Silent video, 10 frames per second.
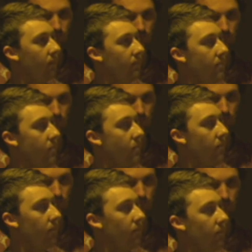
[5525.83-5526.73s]
born for
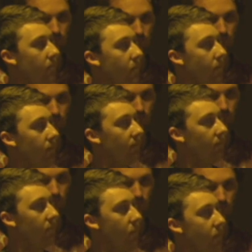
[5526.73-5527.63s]
greatness. This is
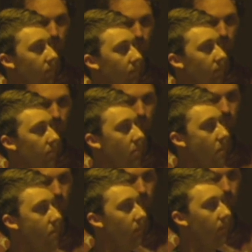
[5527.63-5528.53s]
what you don't know. You're
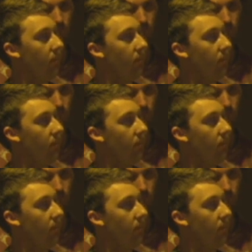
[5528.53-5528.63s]
born to